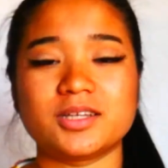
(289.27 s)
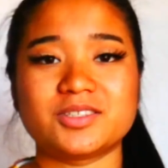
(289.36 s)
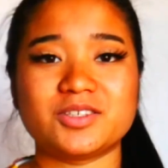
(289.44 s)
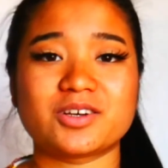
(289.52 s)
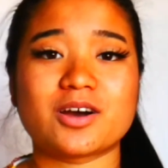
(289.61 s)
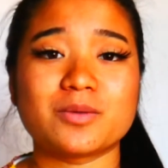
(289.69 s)
To
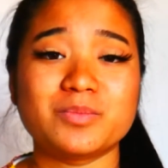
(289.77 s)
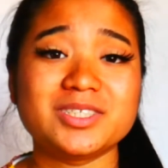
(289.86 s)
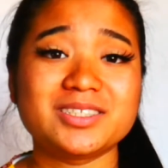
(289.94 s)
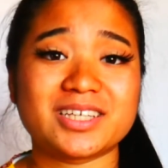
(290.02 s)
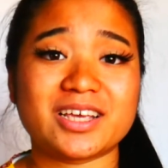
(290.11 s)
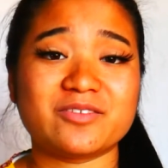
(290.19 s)

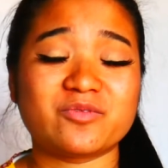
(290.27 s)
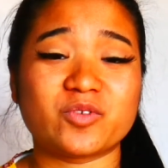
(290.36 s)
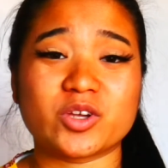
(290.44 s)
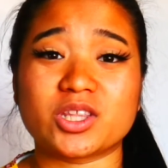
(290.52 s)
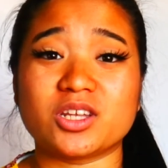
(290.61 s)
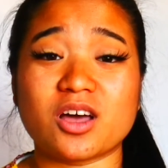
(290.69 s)
compensate for
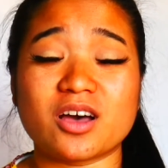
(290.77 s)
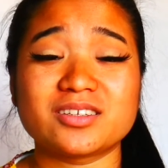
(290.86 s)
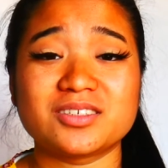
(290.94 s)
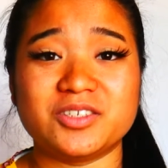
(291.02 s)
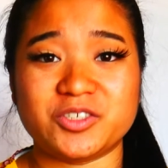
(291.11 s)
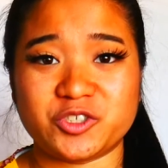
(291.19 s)
the
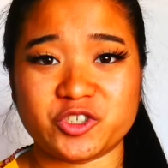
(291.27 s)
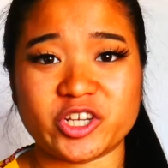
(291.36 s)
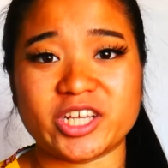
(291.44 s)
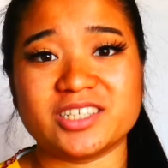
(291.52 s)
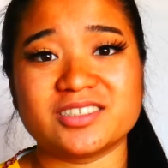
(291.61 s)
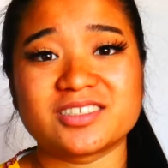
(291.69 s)
lost
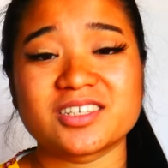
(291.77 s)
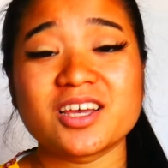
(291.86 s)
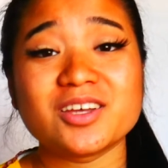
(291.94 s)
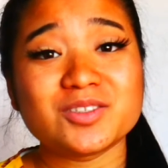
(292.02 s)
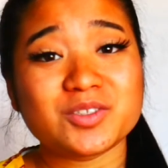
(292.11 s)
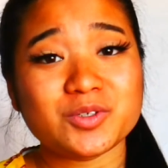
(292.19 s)
nutrients,
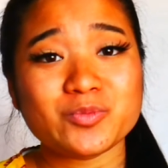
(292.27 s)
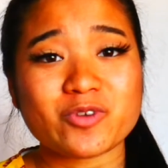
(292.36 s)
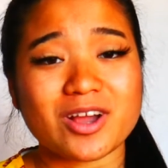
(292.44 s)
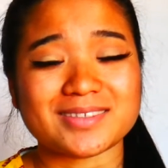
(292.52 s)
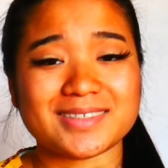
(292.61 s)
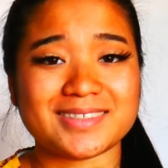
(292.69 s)
two
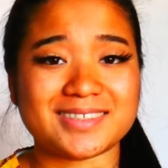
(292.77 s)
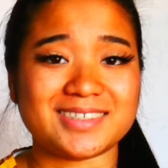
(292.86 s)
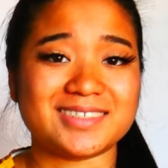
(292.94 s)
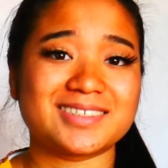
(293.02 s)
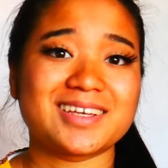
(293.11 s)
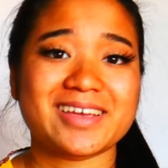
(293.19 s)

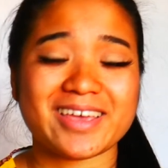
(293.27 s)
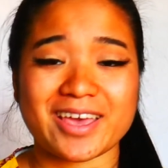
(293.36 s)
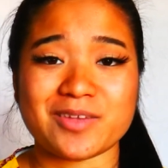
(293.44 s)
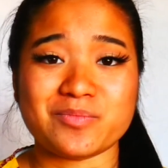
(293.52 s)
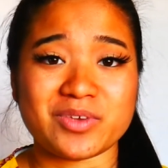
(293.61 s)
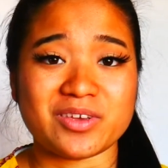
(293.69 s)
processes
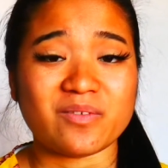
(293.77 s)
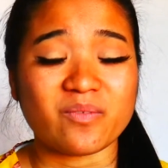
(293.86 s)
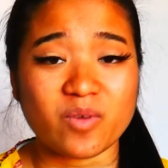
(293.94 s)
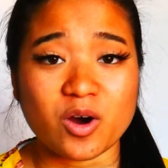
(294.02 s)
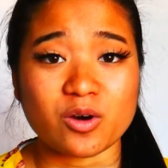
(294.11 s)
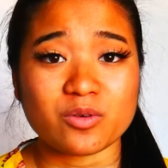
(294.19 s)
can be
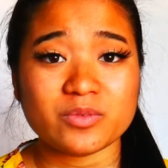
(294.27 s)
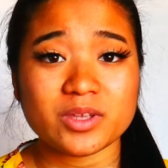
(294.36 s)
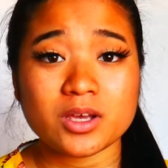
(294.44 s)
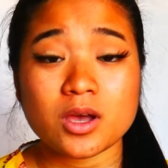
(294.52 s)
involved.